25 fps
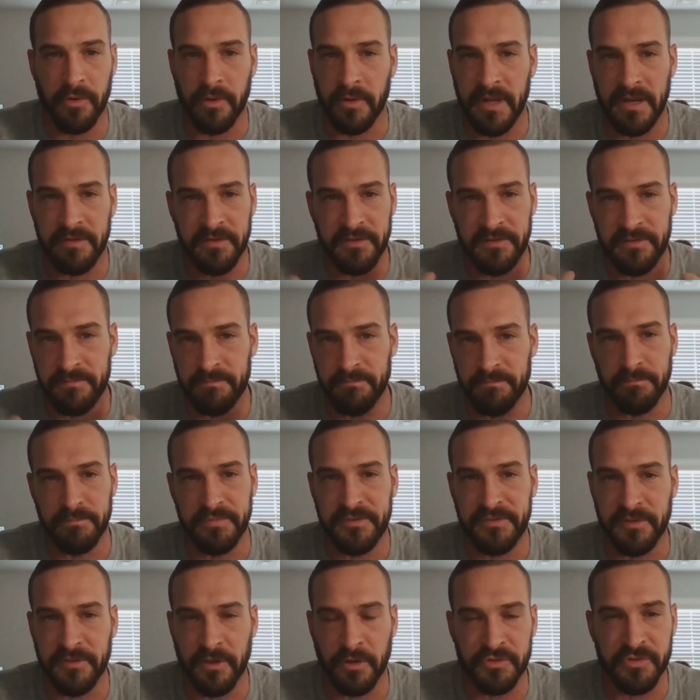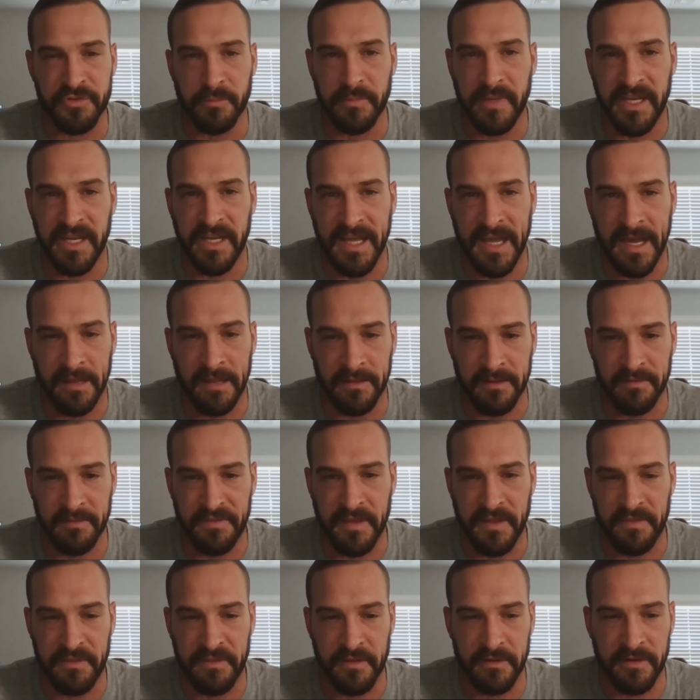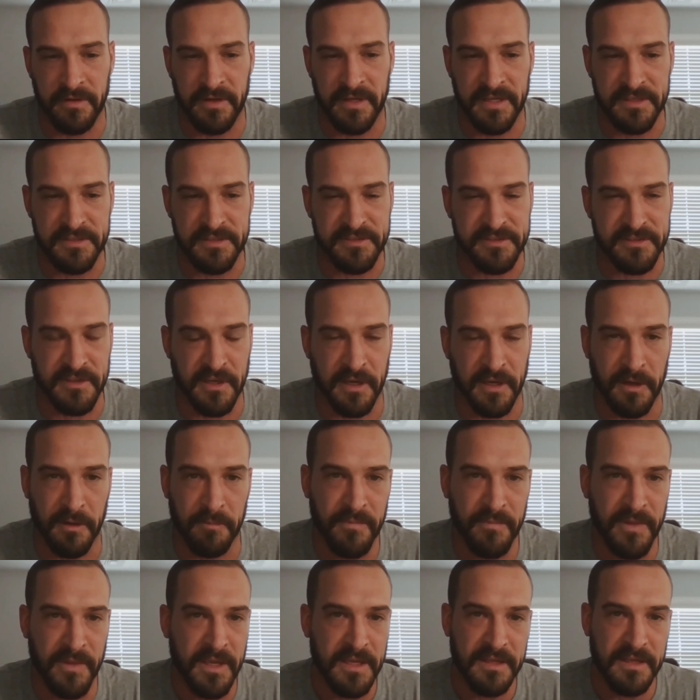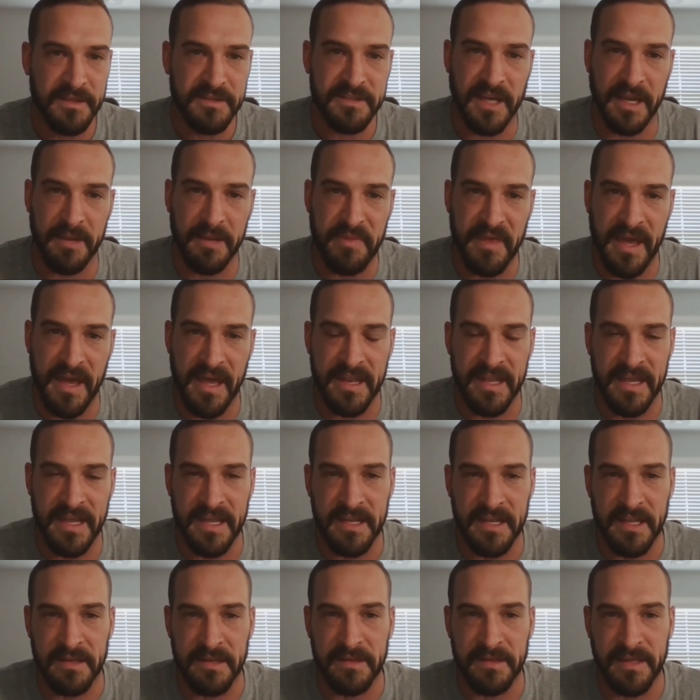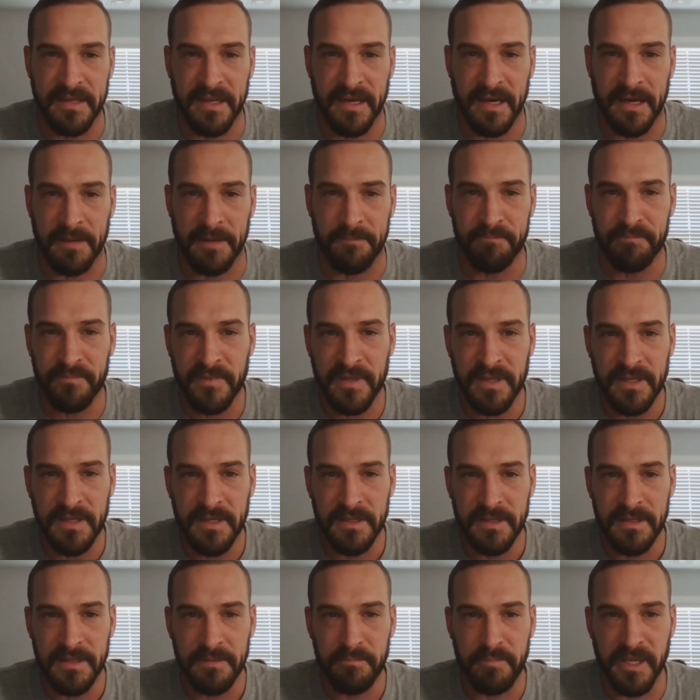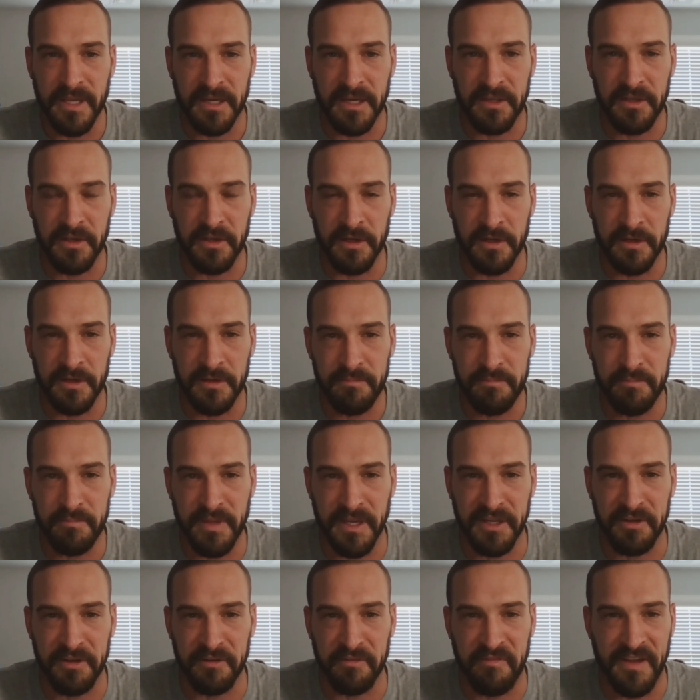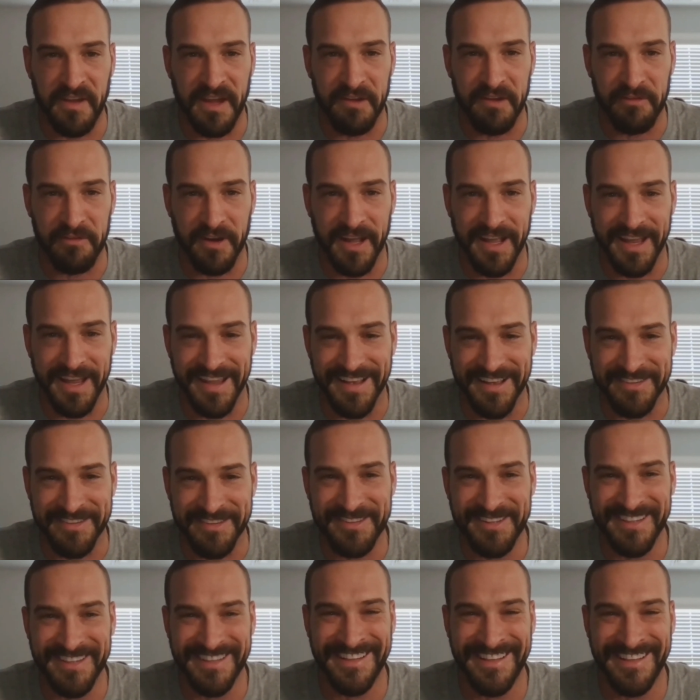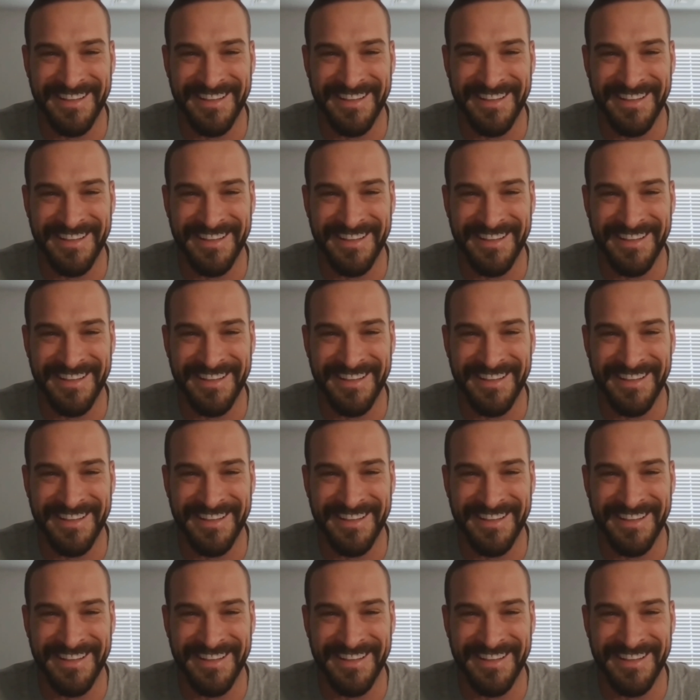We're on every social media outlet that there is. So type that in and pick your favorite, I guess.